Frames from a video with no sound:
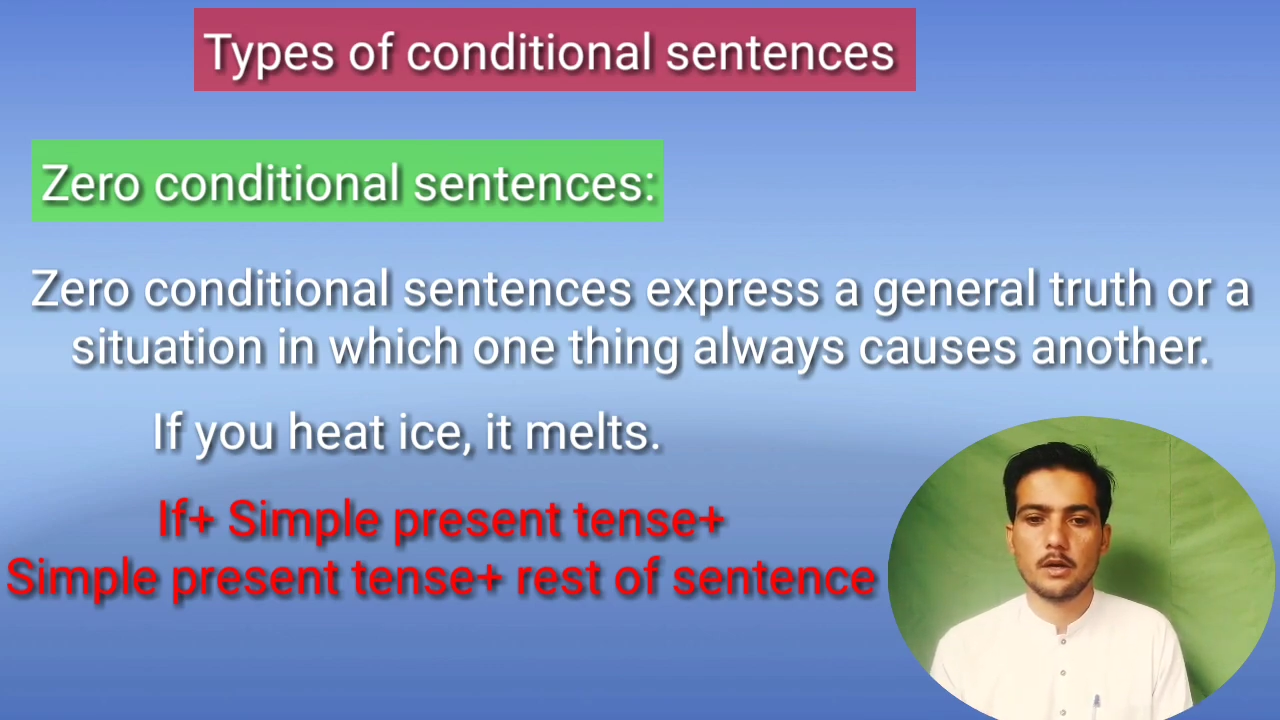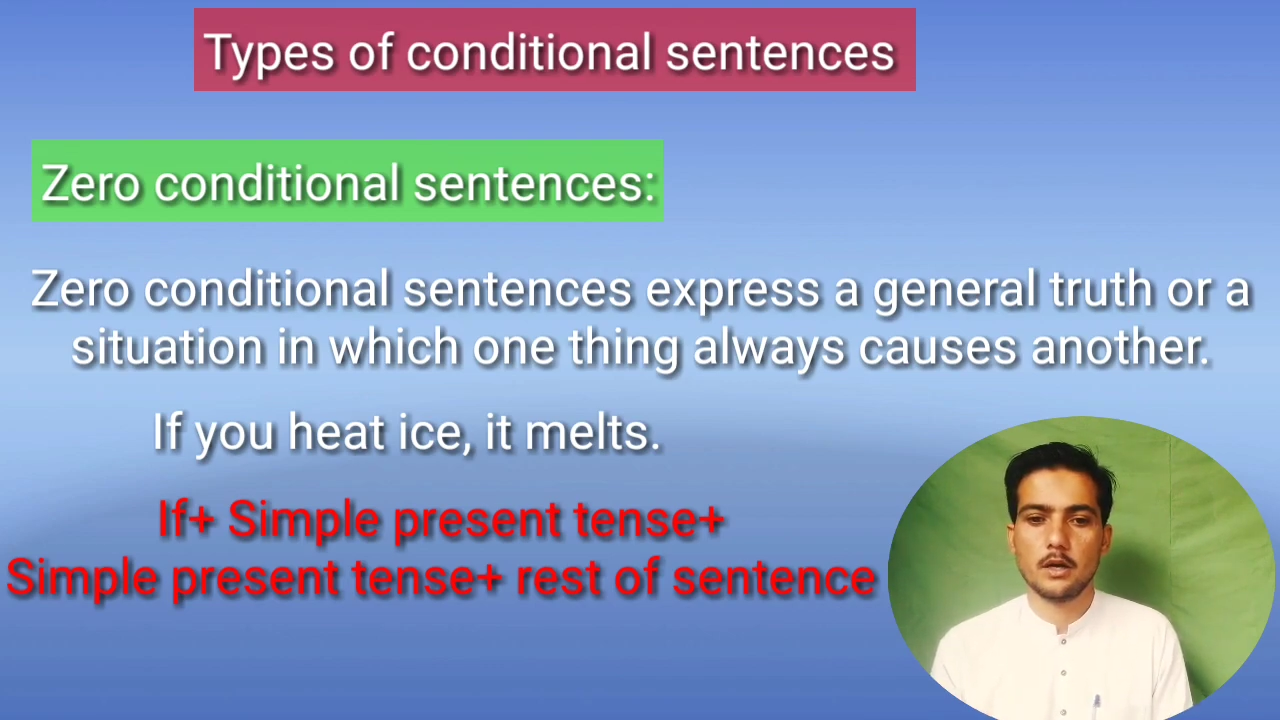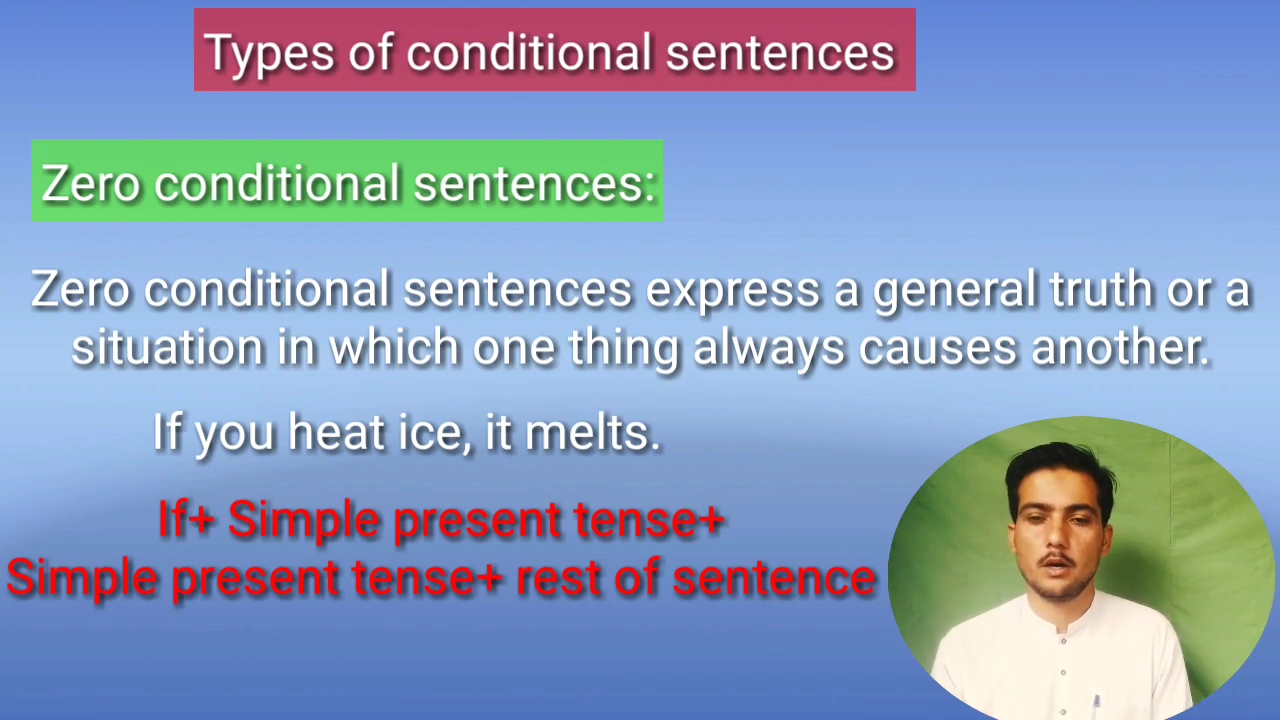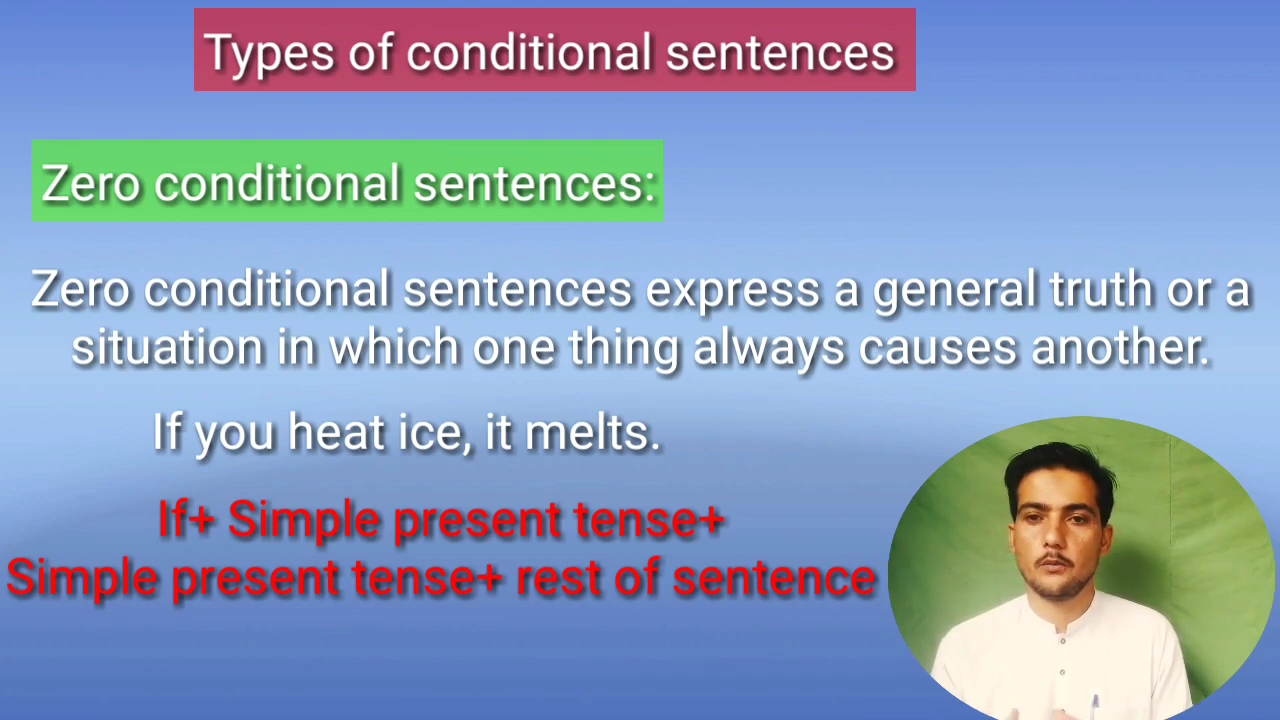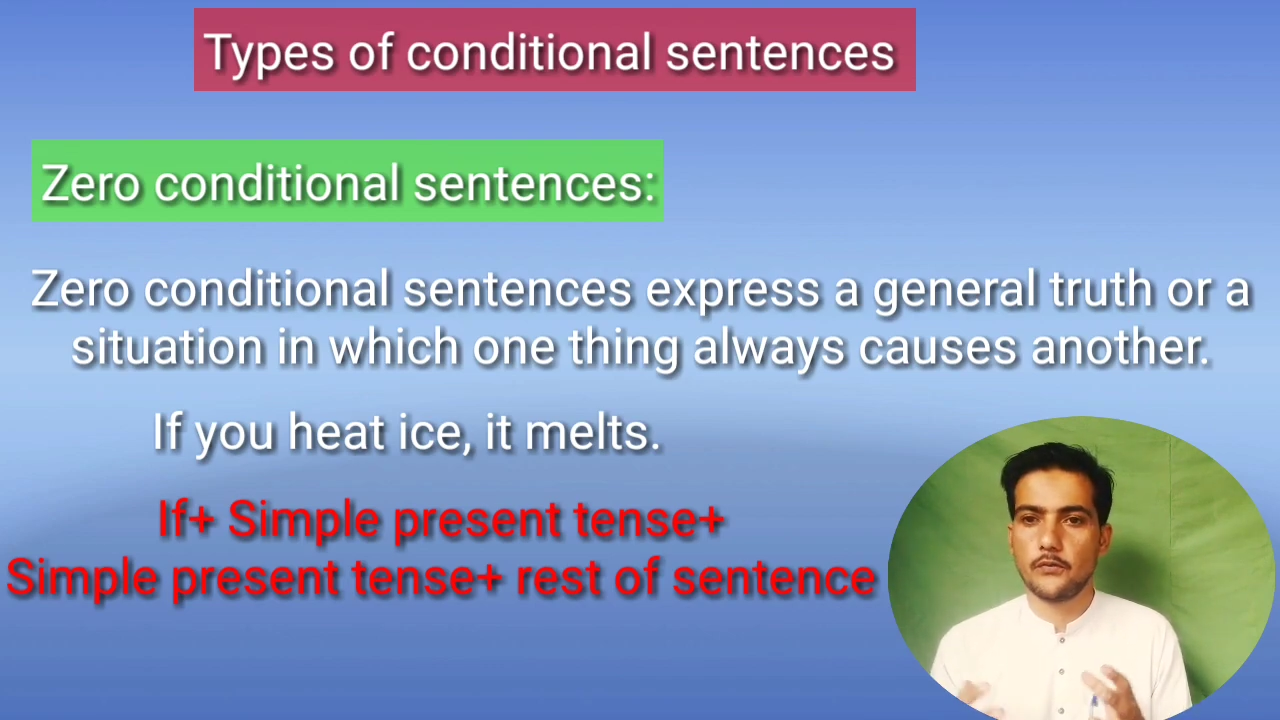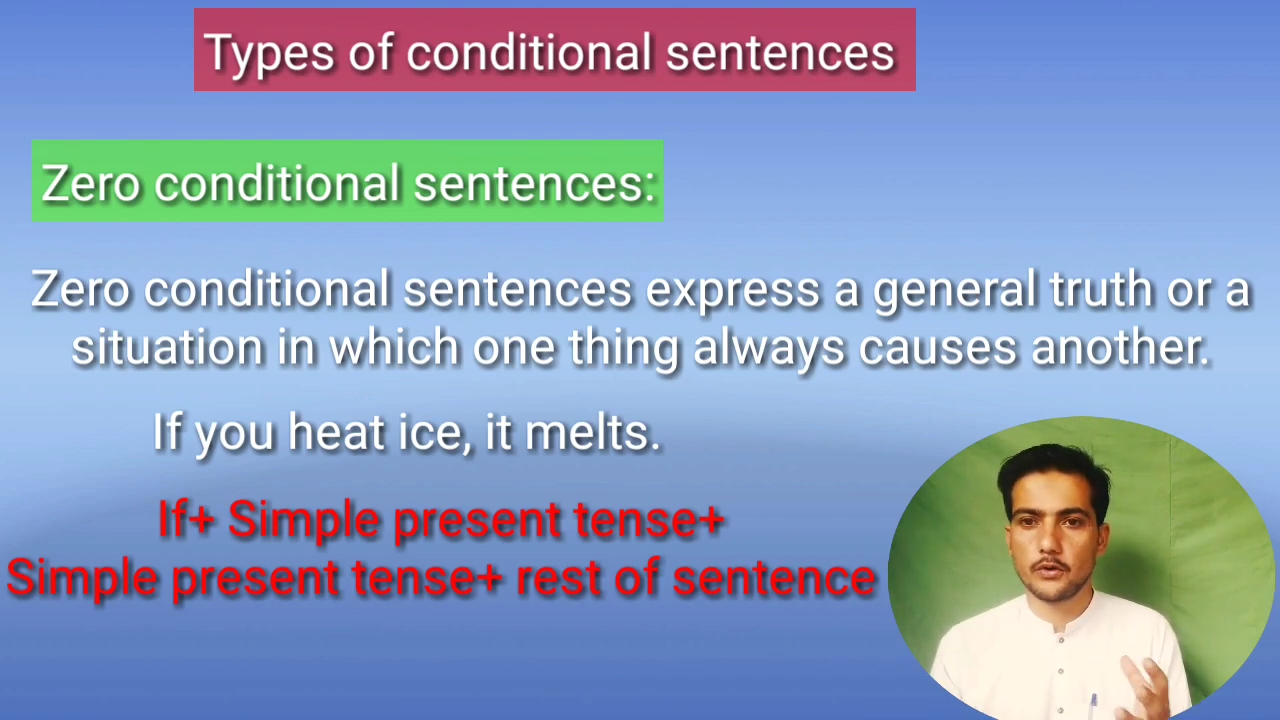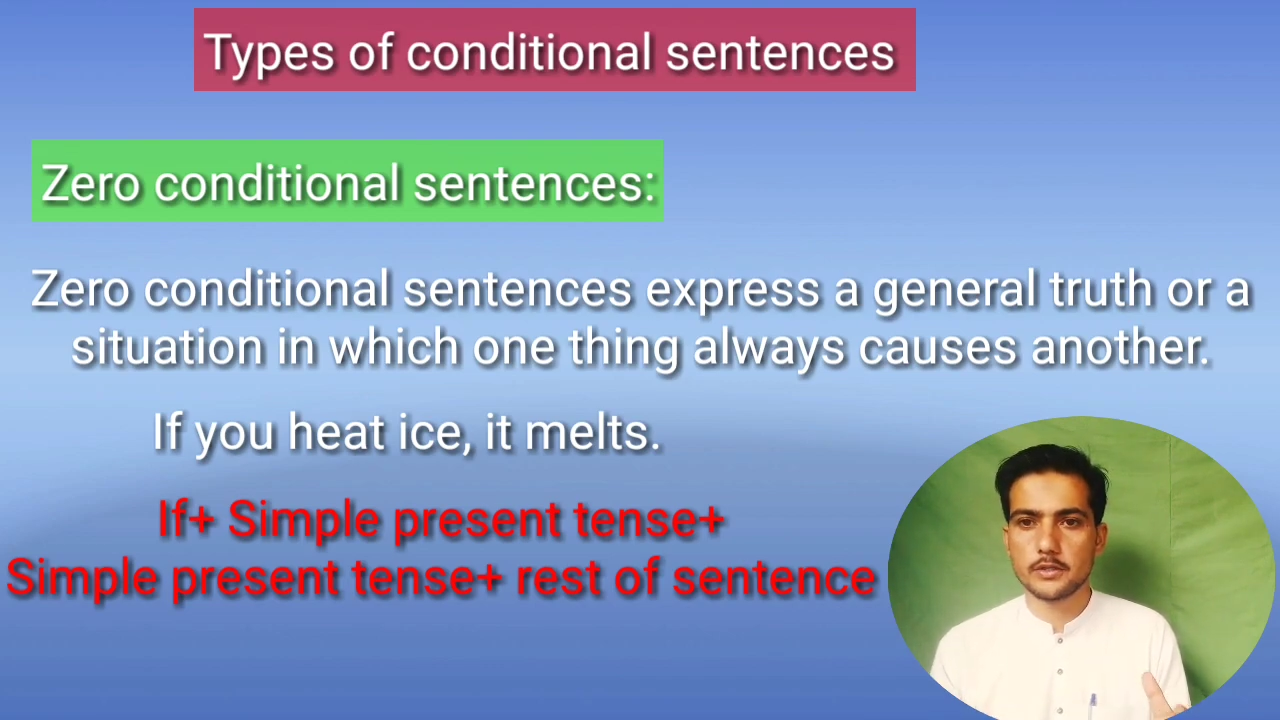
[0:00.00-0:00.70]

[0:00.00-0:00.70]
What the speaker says: For